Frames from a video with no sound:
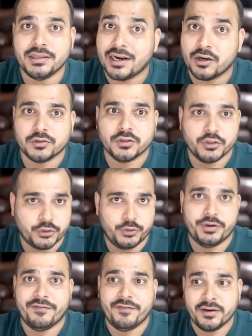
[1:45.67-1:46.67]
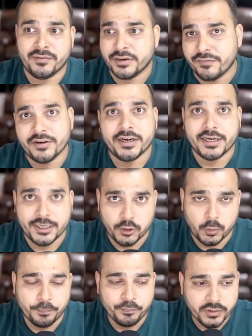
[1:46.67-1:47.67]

that also you should definitely know